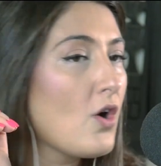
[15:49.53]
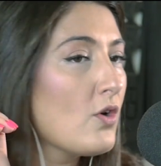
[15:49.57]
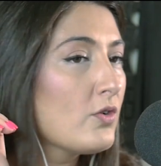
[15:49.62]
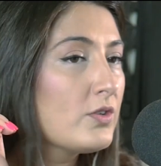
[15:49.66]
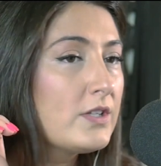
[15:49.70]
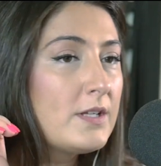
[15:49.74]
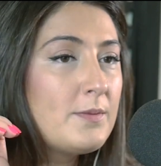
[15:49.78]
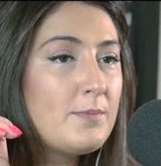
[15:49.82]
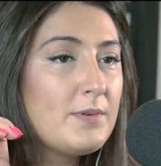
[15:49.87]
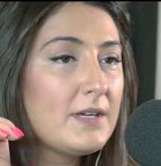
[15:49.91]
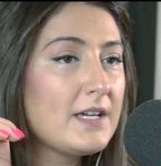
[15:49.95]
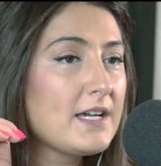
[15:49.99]

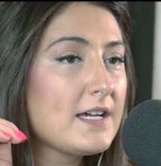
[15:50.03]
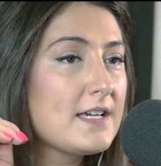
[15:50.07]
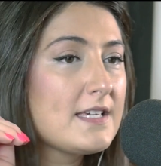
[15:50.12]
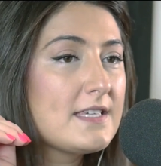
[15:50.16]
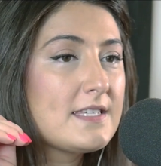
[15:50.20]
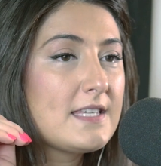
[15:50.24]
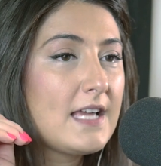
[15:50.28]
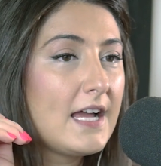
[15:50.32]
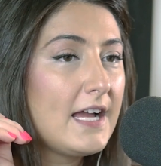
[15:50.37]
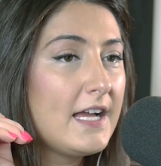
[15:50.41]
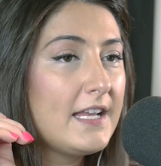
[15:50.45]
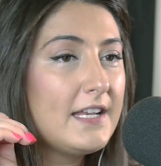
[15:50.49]
only
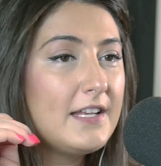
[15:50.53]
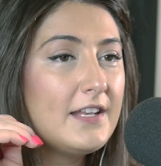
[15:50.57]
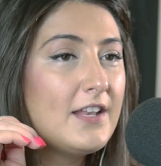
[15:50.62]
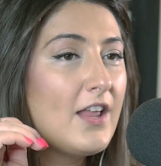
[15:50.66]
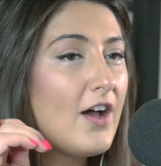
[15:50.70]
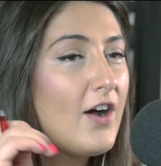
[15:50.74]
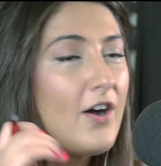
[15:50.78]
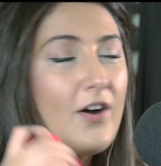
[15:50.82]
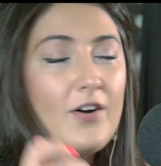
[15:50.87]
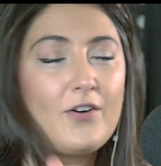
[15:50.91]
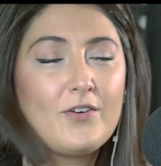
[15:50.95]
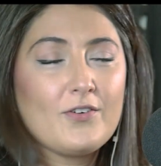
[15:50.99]
because
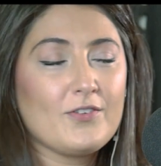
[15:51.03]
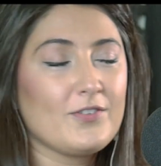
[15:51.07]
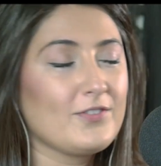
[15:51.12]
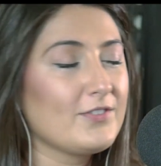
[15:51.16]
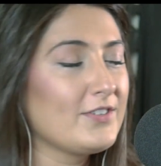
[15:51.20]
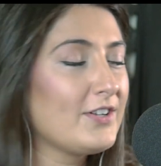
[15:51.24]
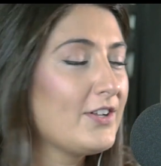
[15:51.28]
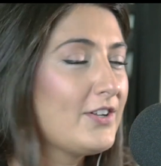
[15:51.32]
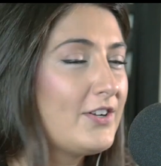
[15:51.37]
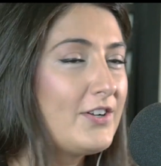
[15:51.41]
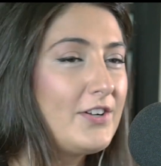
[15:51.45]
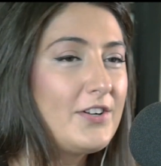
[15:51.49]
no.
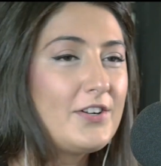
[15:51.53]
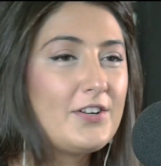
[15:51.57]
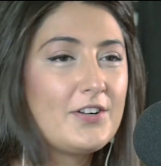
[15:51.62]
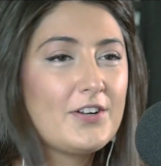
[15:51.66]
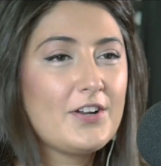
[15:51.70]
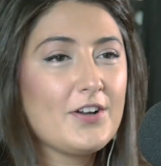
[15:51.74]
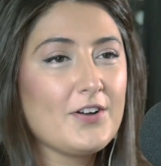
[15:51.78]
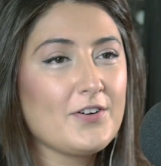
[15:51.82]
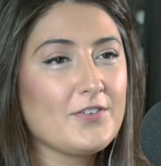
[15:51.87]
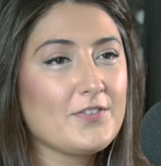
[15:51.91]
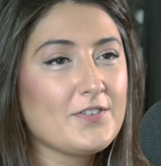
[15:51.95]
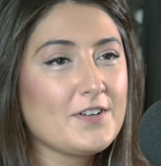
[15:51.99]

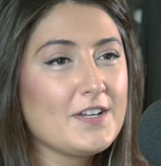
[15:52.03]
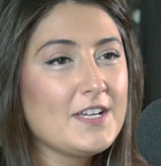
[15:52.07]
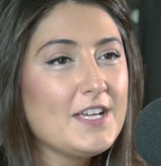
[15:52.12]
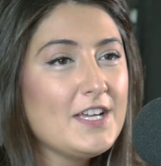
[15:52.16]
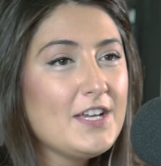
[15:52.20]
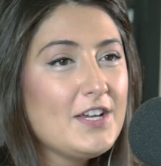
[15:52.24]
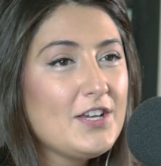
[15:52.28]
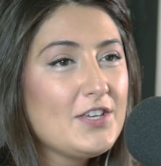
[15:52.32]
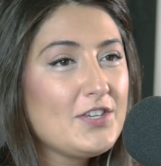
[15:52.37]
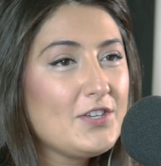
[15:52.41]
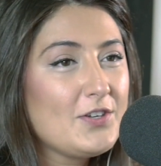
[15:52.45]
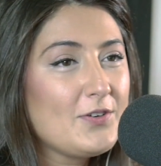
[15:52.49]

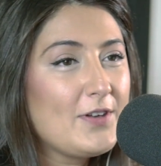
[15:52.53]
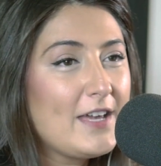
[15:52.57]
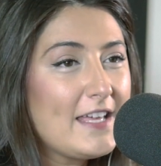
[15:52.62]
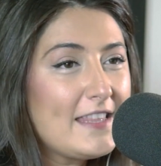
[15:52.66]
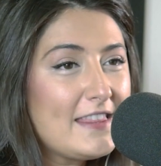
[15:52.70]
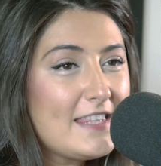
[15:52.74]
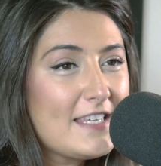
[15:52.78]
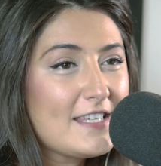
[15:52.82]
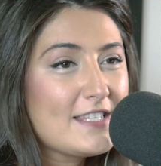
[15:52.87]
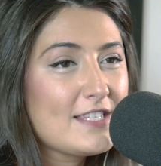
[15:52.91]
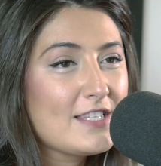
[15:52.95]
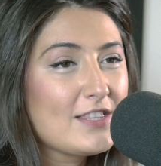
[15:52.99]
You
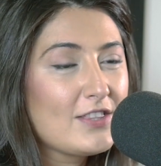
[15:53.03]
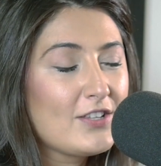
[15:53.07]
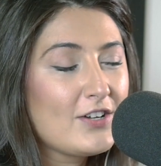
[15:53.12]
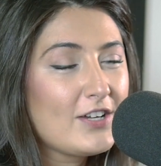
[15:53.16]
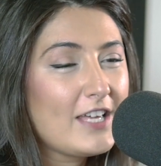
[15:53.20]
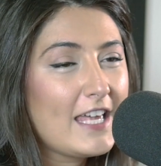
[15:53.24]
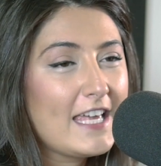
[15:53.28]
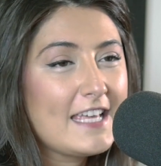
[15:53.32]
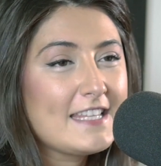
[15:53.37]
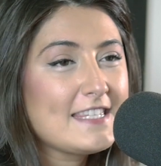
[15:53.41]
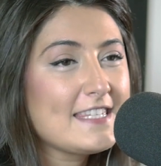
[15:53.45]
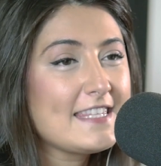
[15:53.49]
get this
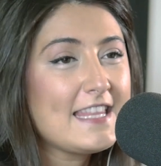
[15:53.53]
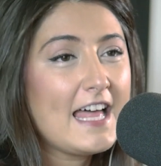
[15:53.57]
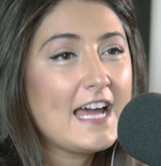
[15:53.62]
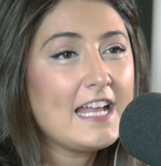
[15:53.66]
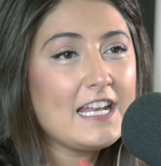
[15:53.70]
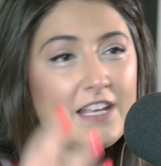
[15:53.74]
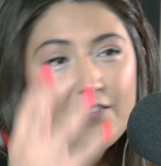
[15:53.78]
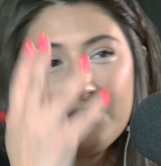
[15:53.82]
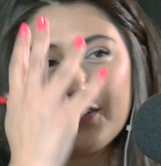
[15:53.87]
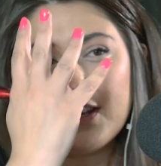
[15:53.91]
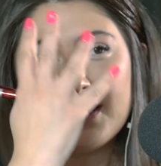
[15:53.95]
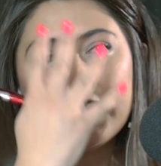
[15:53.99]
look. It's
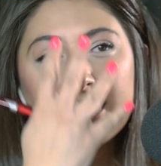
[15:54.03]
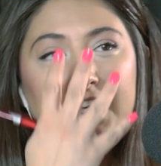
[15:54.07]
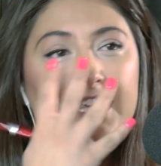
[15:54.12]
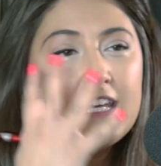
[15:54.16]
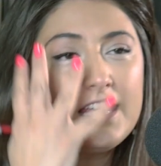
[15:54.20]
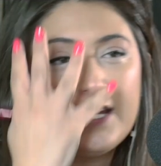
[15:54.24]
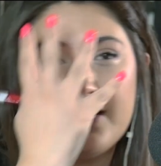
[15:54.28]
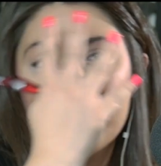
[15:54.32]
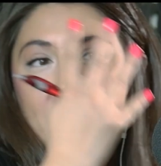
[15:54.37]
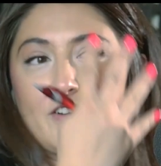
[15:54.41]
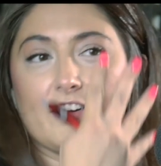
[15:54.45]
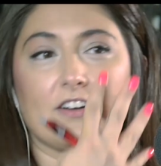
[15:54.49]
not even
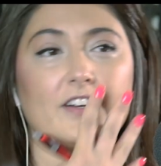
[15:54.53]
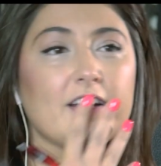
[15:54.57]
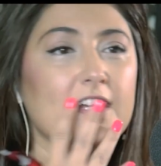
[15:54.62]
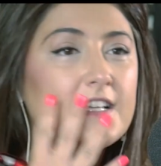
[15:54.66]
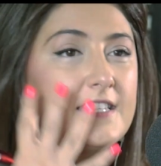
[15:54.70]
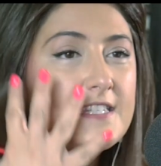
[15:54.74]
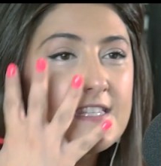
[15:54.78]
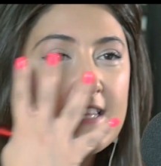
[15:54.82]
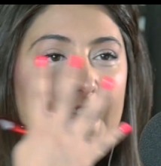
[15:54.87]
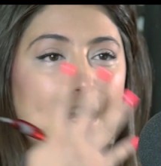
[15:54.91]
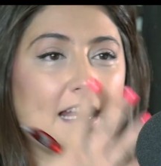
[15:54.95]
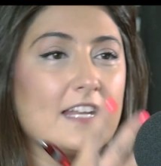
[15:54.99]
here.
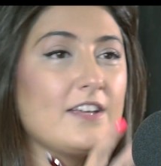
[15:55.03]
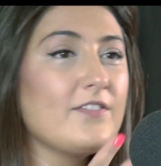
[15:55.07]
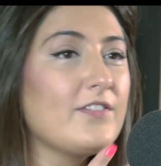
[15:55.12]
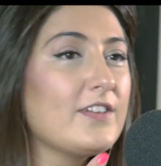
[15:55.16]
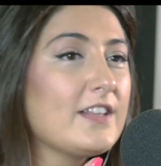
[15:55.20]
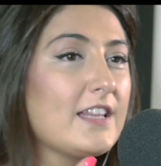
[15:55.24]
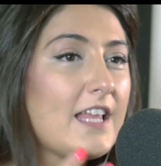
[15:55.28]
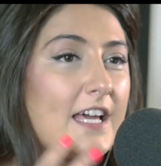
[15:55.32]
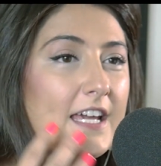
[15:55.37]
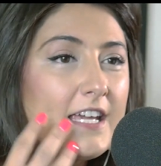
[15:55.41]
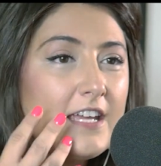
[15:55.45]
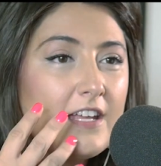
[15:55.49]
It's not
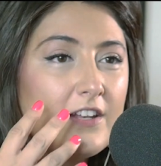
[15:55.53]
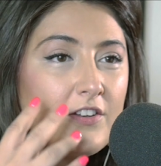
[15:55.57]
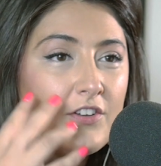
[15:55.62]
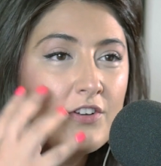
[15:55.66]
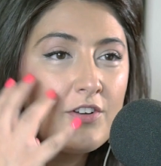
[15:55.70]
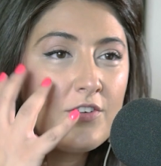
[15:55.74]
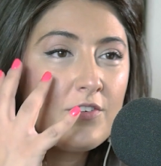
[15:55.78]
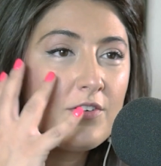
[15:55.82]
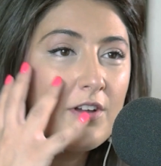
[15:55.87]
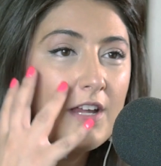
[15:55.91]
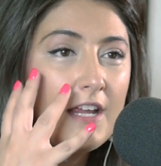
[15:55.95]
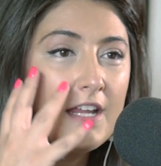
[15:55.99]
even like
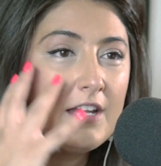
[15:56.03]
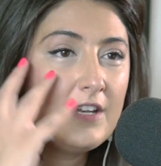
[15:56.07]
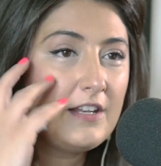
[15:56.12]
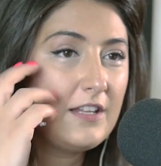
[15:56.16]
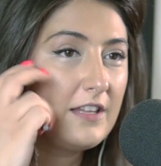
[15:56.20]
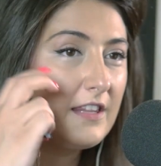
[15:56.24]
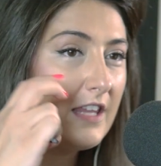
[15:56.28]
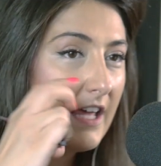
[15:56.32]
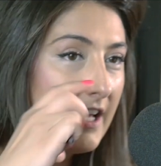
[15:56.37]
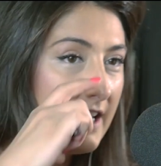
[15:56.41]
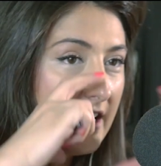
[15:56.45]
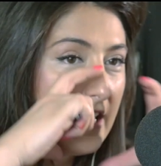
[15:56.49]

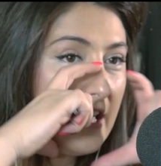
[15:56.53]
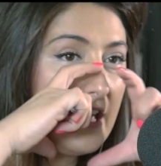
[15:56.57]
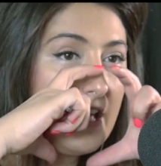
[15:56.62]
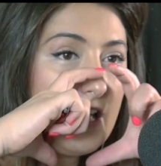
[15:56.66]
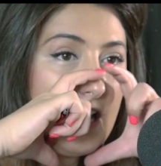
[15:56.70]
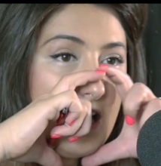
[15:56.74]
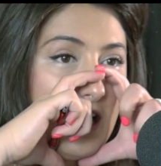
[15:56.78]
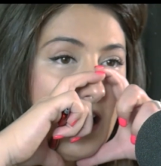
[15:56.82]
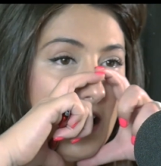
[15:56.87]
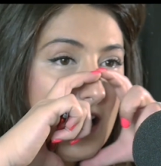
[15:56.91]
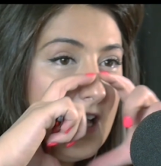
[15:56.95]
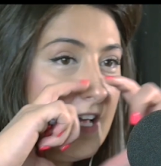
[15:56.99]

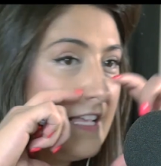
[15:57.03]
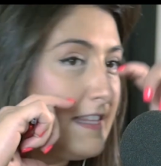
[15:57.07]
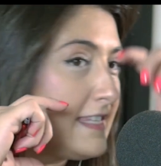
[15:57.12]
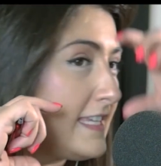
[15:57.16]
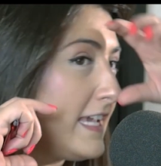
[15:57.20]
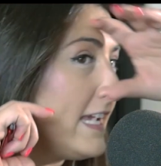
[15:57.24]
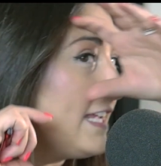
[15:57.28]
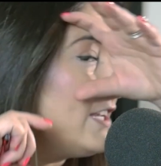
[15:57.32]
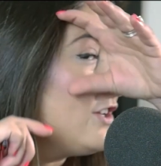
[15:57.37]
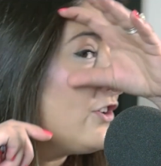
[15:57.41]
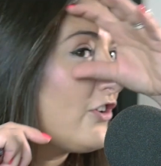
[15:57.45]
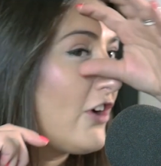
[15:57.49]
it's
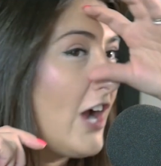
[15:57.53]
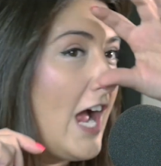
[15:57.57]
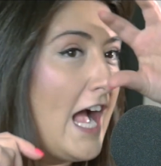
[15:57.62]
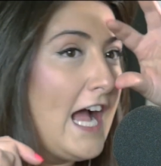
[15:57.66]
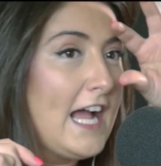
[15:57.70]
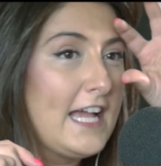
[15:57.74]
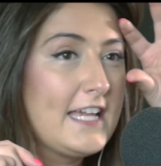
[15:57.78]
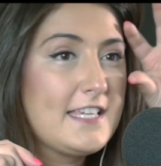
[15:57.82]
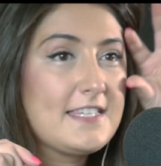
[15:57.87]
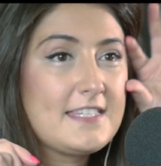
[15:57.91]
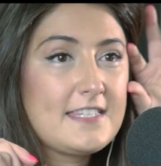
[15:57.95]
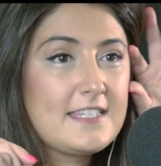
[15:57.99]
in your
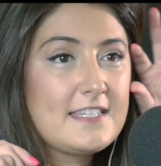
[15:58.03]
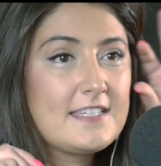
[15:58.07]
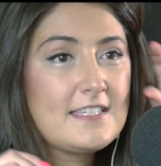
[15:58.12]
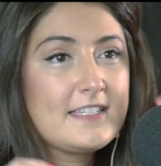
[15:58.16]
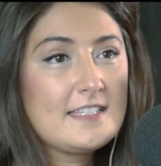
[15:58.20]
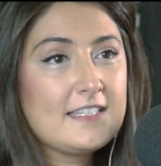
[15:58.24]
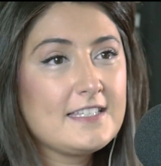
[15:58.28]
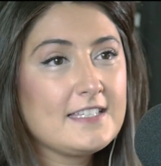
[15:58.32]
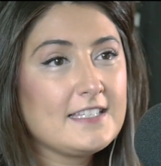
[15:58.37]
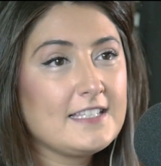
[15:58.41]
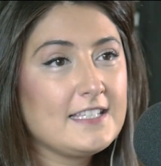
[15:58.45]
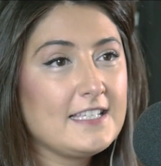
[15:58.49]
eyes.
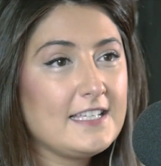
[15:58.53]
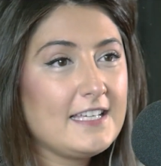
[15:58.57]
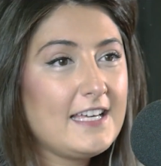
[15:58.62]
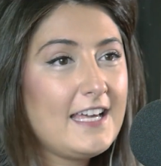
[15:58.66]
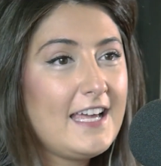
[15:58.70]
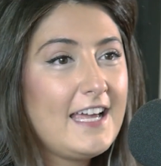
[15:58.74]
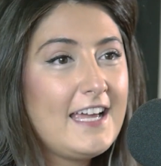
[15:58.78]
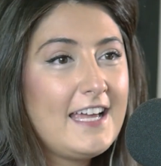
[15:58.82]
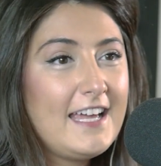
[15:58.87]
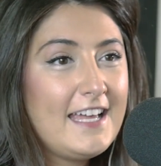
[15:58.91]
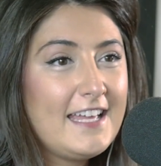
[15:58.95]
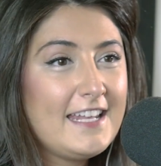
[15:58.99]

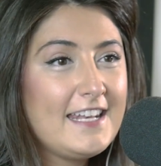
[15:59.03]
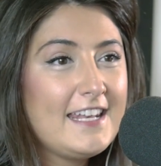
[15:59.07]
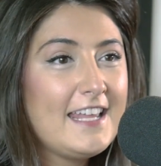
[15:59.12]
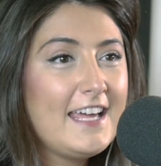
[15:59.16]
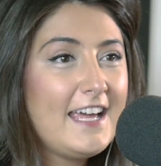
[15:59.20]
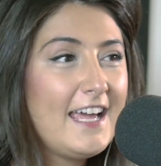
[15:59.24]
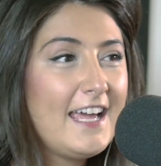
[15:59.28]
And